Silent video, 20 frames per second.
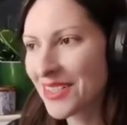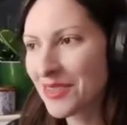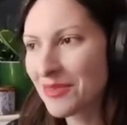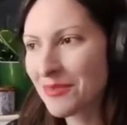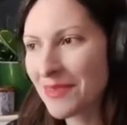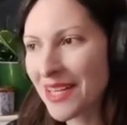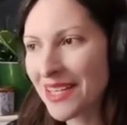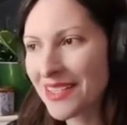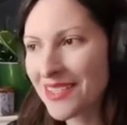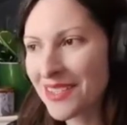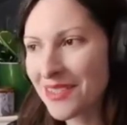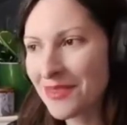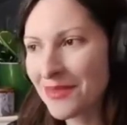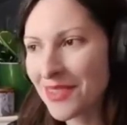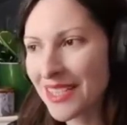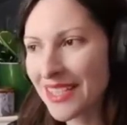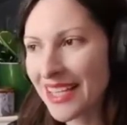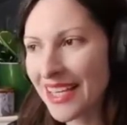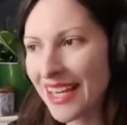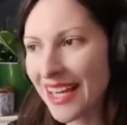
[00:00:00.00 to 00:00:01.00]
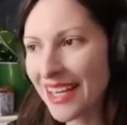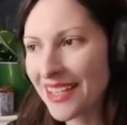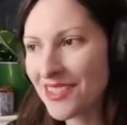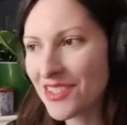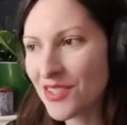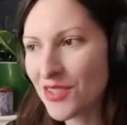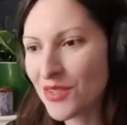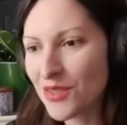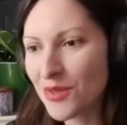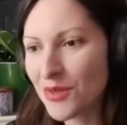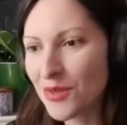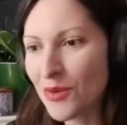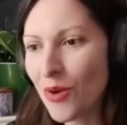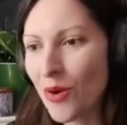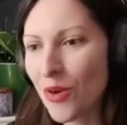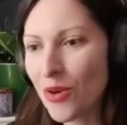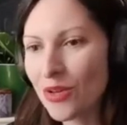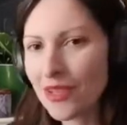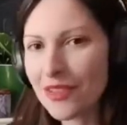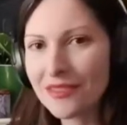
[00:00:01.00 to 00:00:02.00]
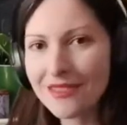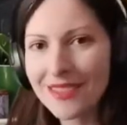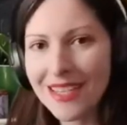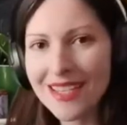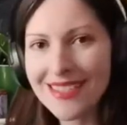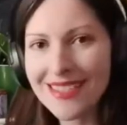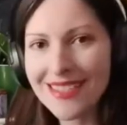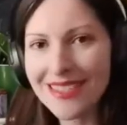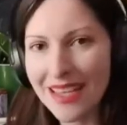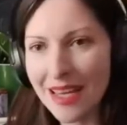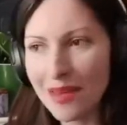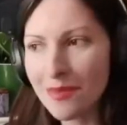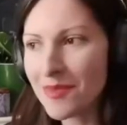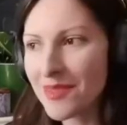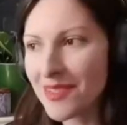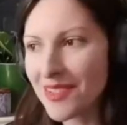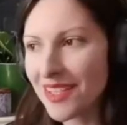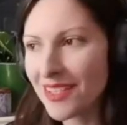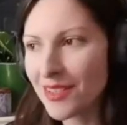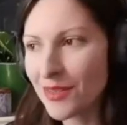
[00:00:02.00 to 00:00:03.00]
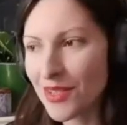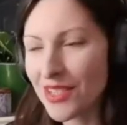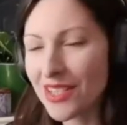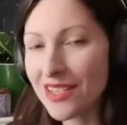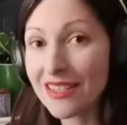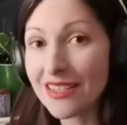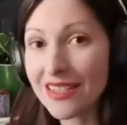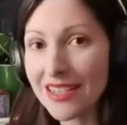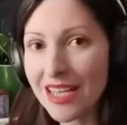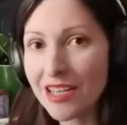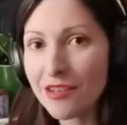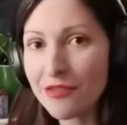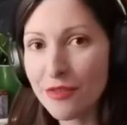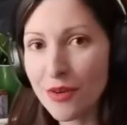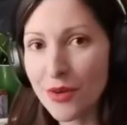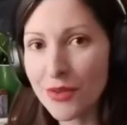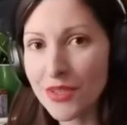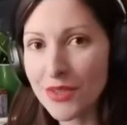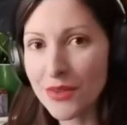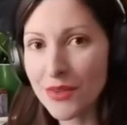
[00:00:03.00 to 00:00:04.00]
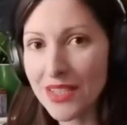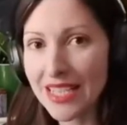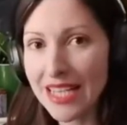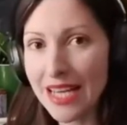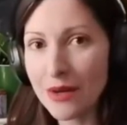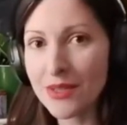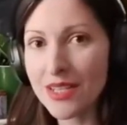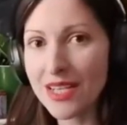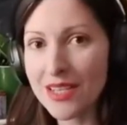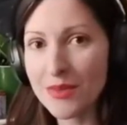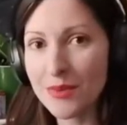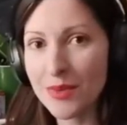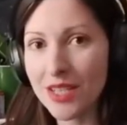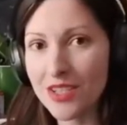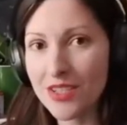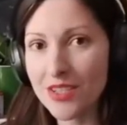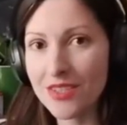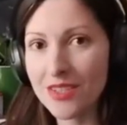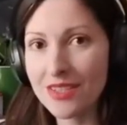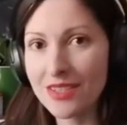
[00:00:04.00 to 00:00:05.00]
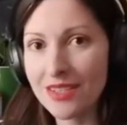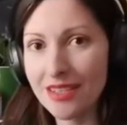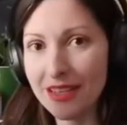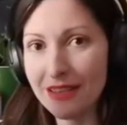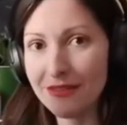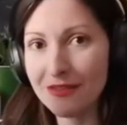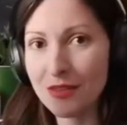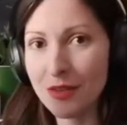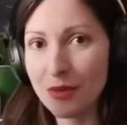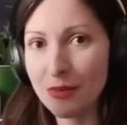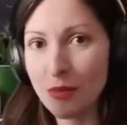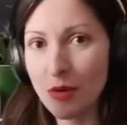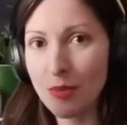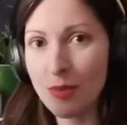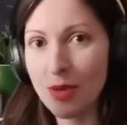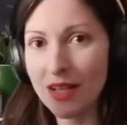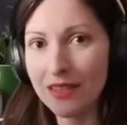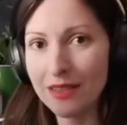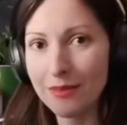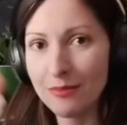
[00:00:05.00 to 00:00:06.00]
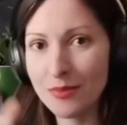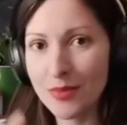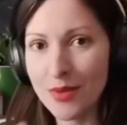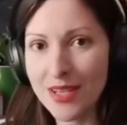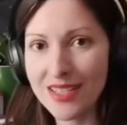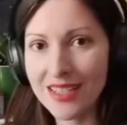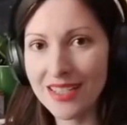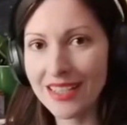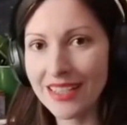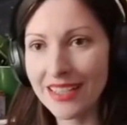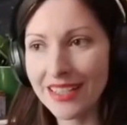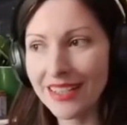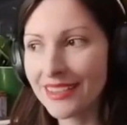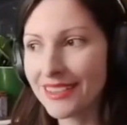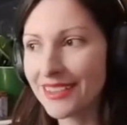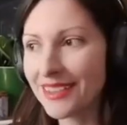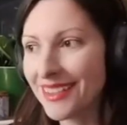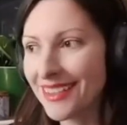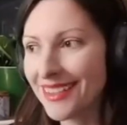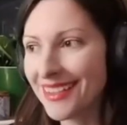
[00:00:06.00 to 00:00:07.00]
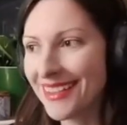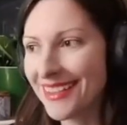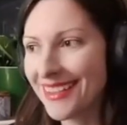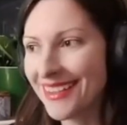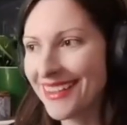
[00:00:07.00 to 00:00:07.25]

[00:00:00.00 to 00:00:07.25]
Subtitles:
Can you imagine when they had to do all of these steps in order to take a photo, and nowadays we can just lift our mobile and press click?